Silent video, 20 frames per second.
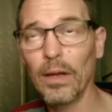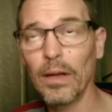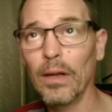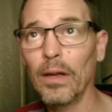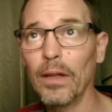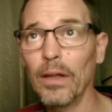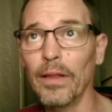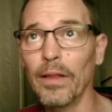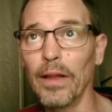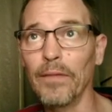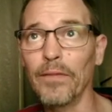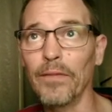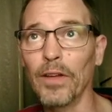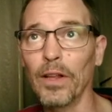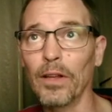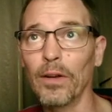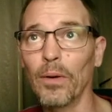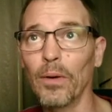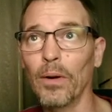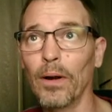than
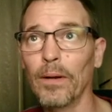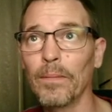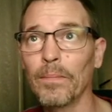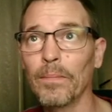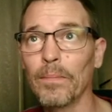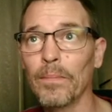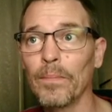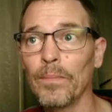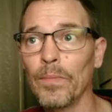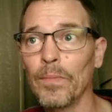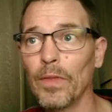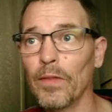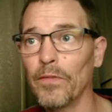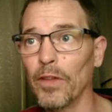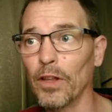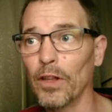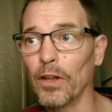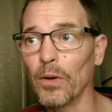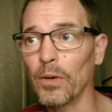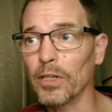Philidor.
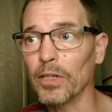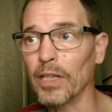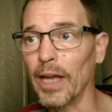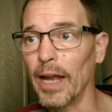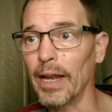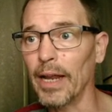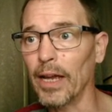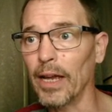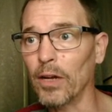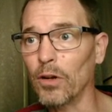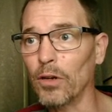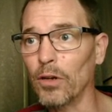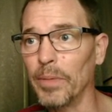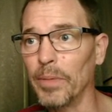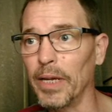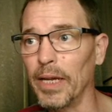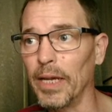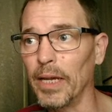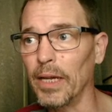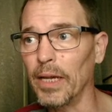Philidor said it could
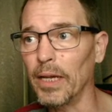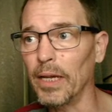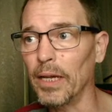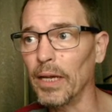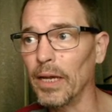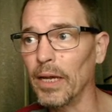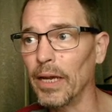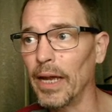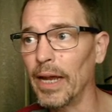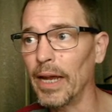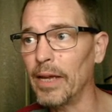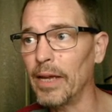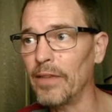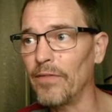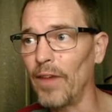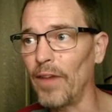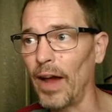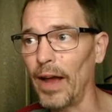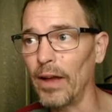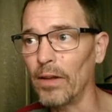be any
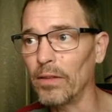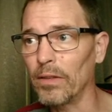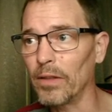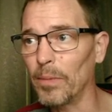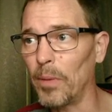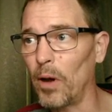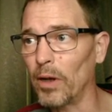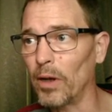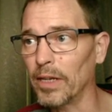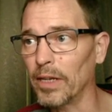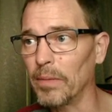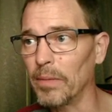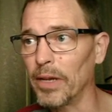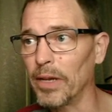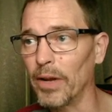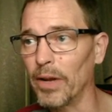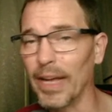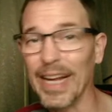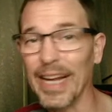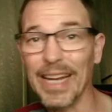file. The pawn can be
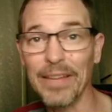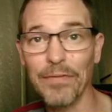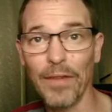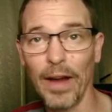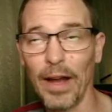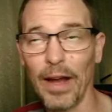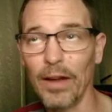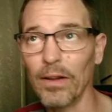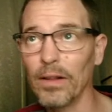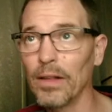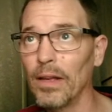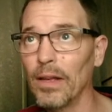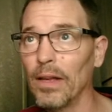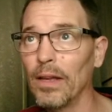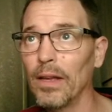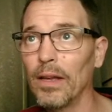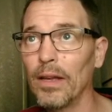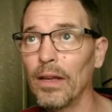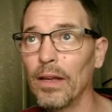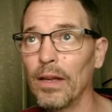on any file.
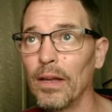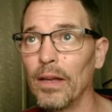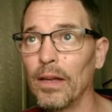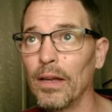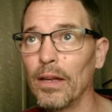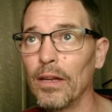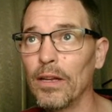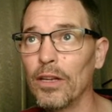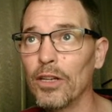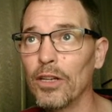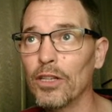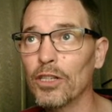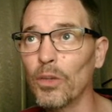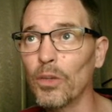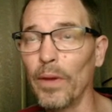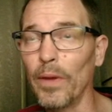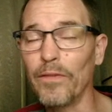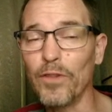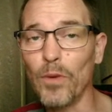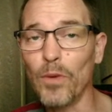So
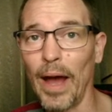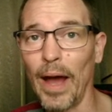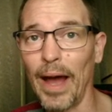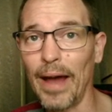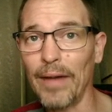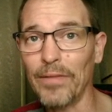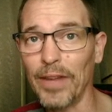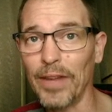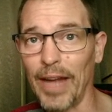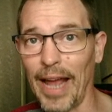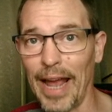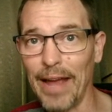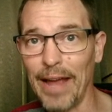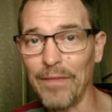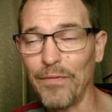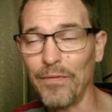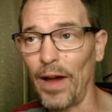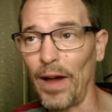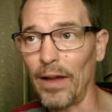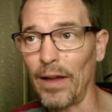if you have an A
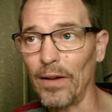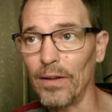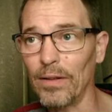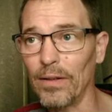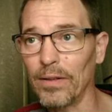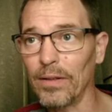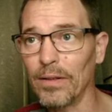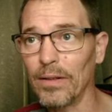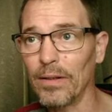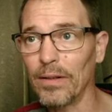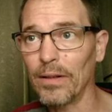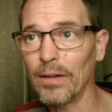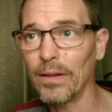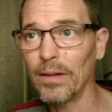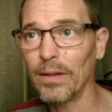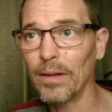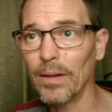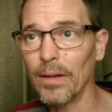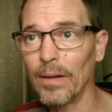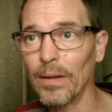file,
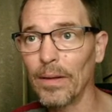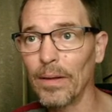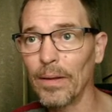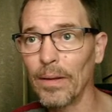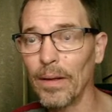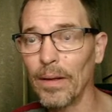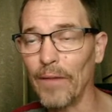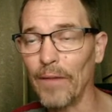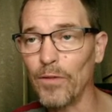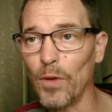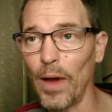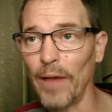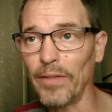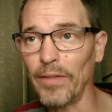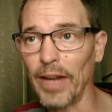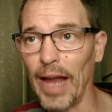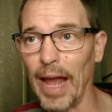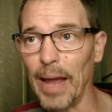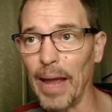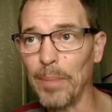if you have an
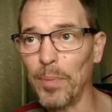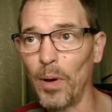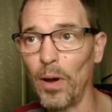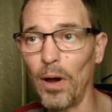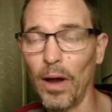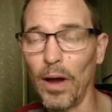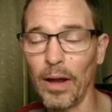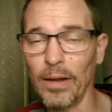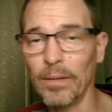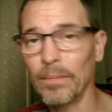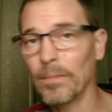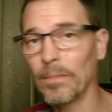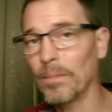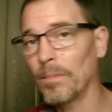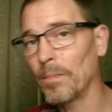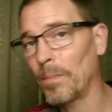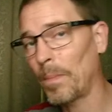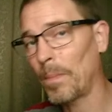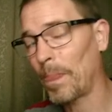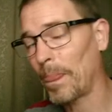A pawn
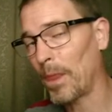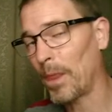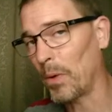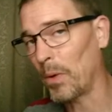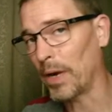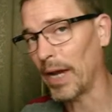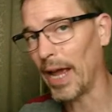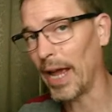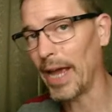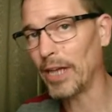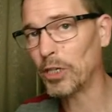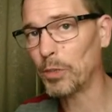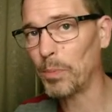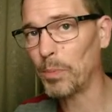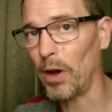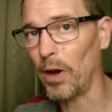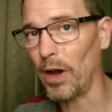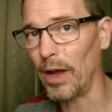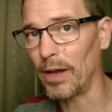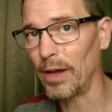or an H
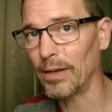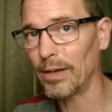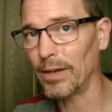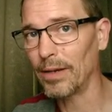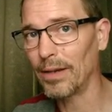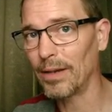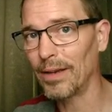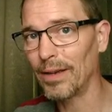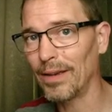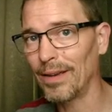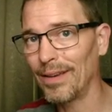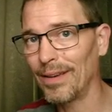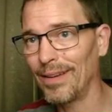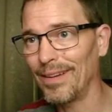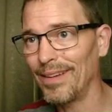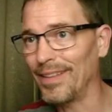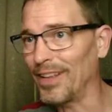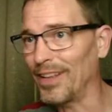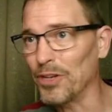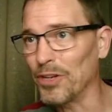pawn,
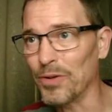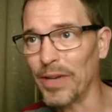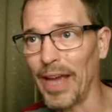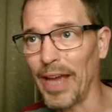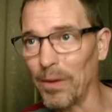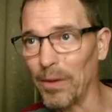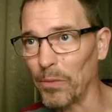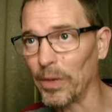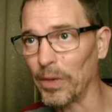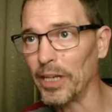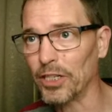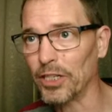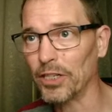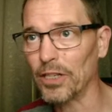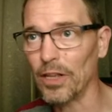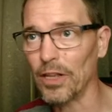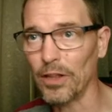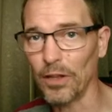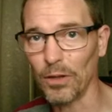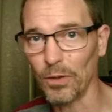then you can't reach
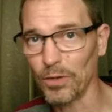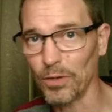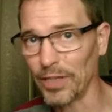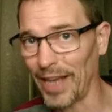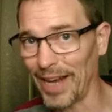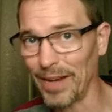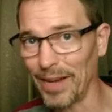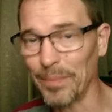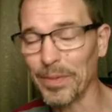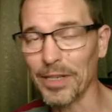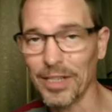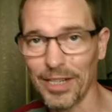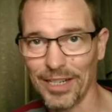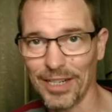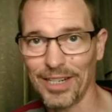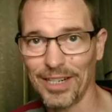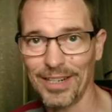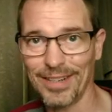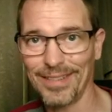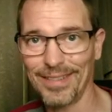the Lucena position